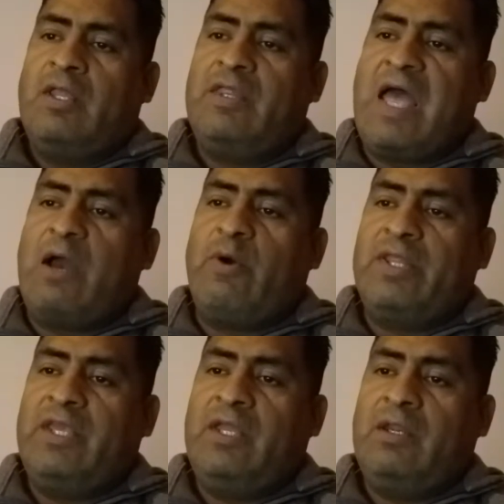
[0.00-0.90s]
Now a
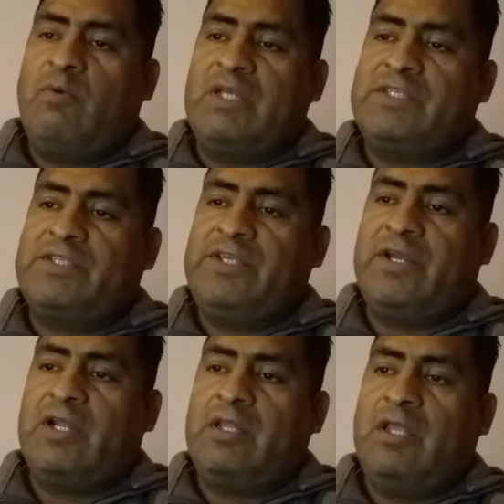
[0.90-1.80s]
thing was
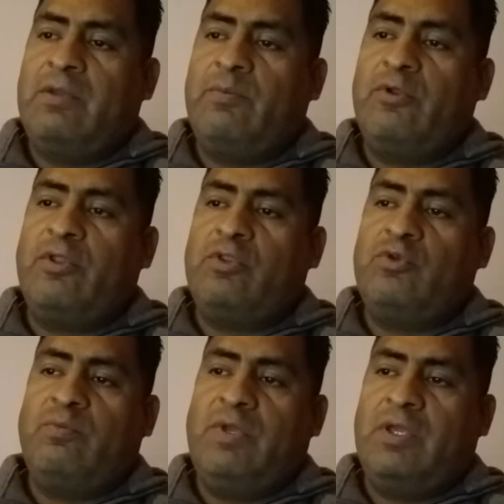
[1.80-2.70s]
secretly brought
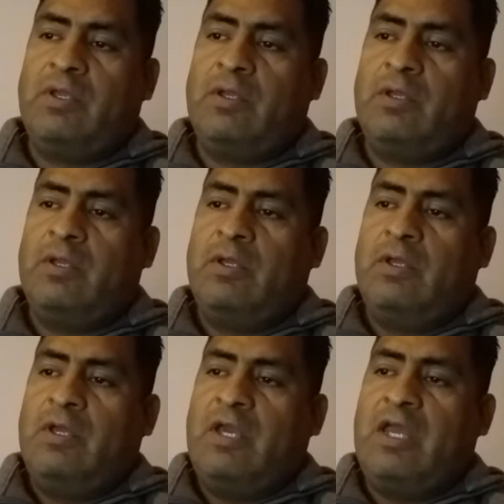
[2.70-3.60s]
to me,
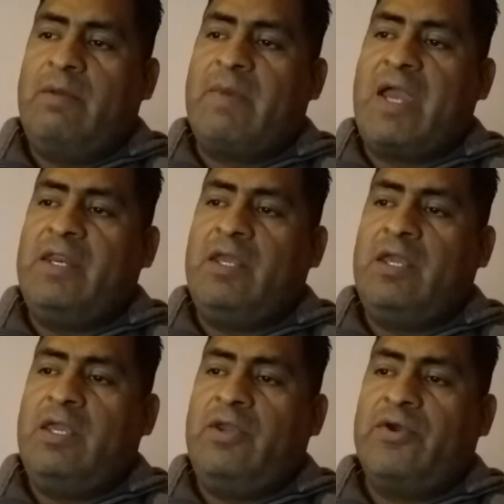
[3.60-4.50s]
and mine
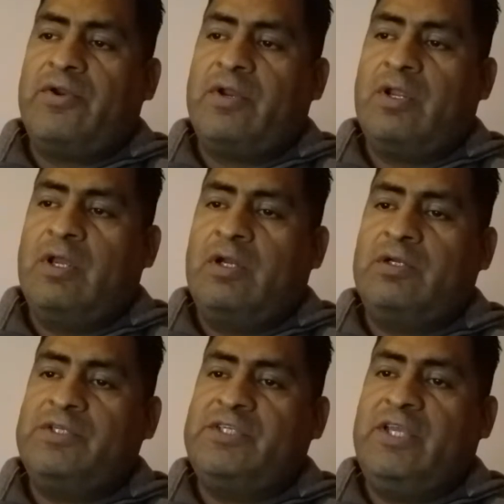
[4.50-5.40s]
ear
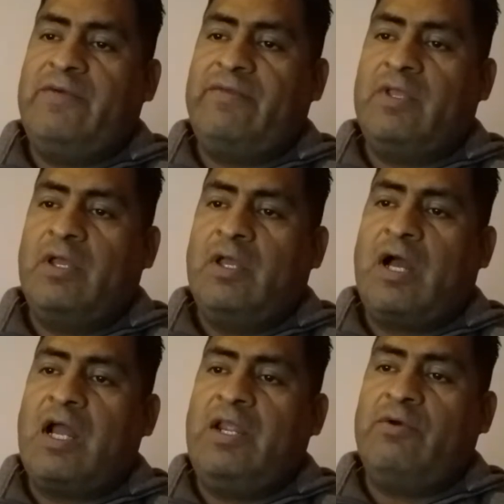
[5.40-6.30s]
received
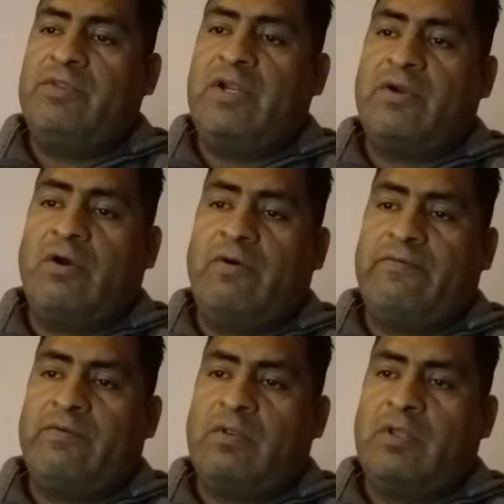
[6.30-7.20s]
a little
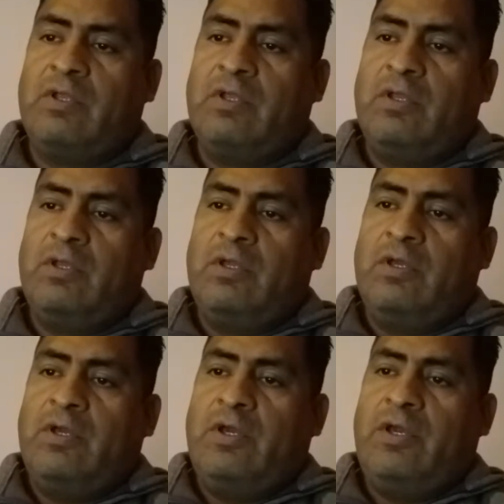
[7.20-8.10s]
thereof.
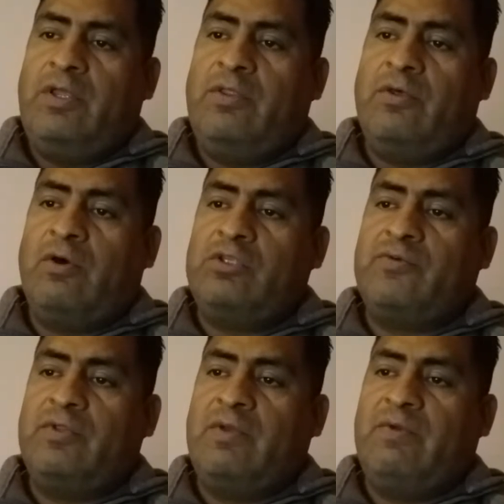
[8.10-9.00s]
In thoughts
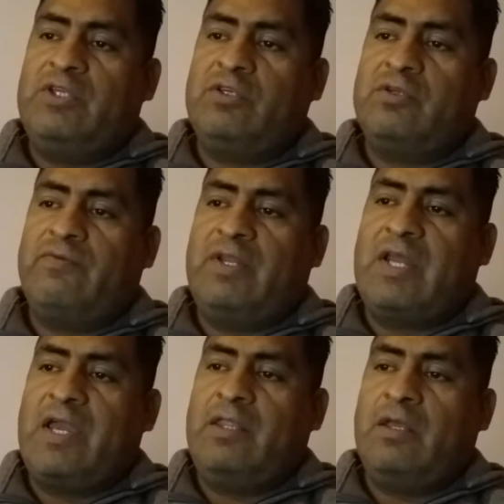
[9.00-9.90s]
from the visions of the
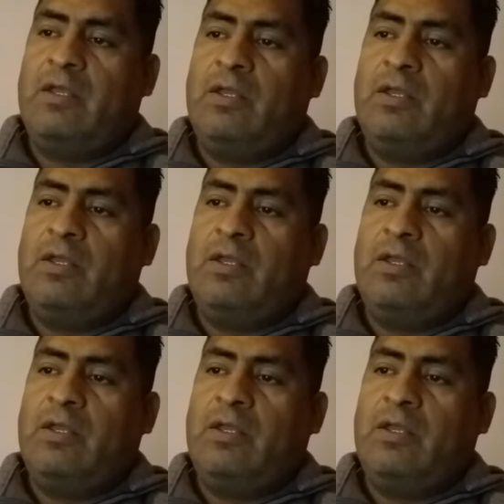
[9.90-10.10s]
night,